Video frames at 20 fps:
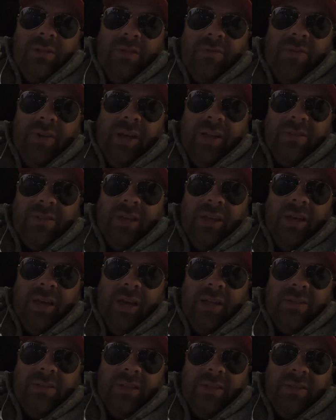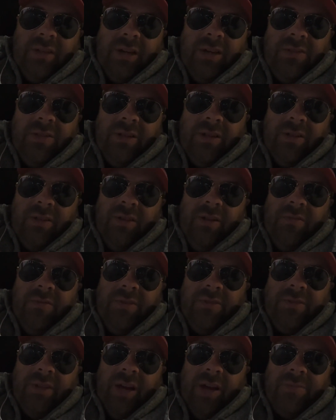Stefanski hates the entire city of
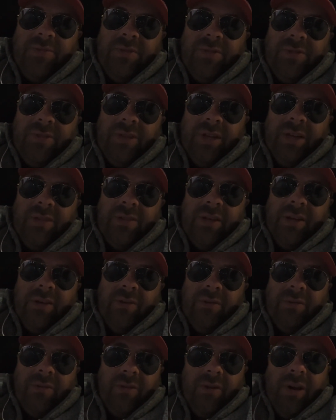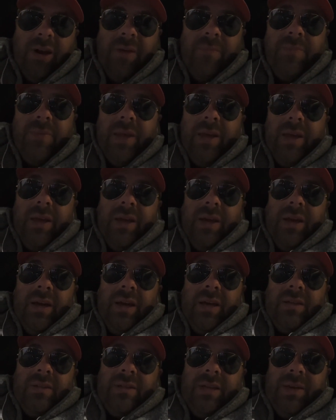Cleveland. Thompson says, I don't agree.
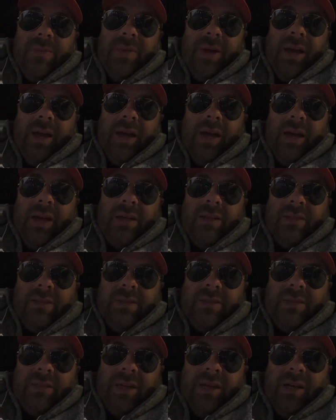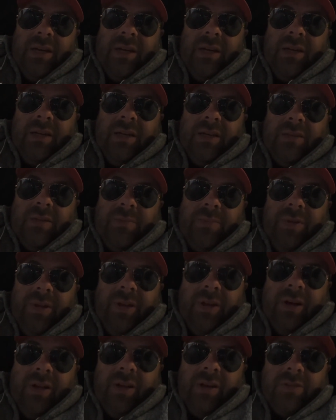D-Maz, get the
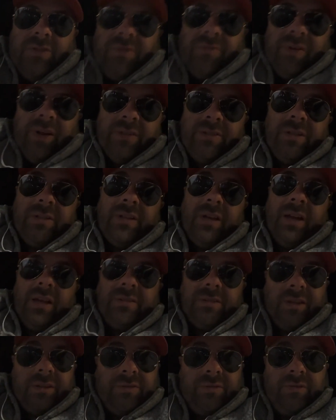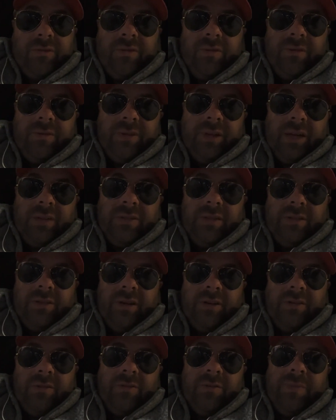play calling on Stefanski's hands. I do agree with that.
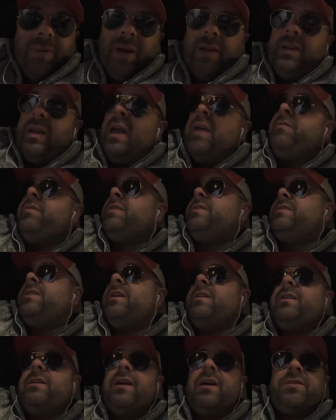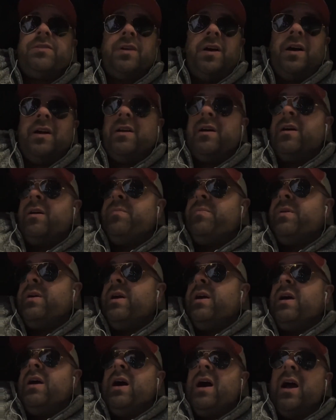DTR didn't look bad. Even Tendi, I thought
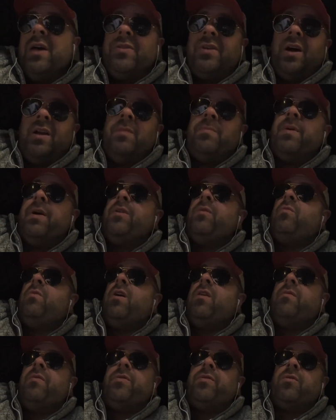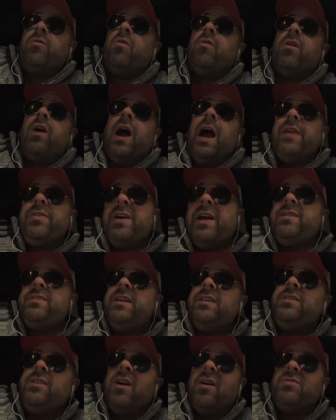he played a wonderful third quarter. I thought
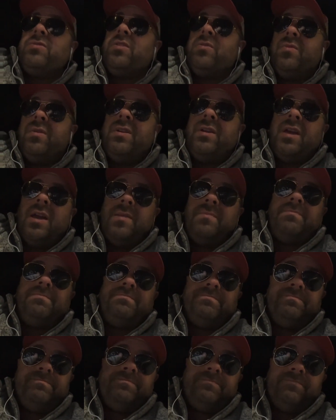DTR was going to win the game.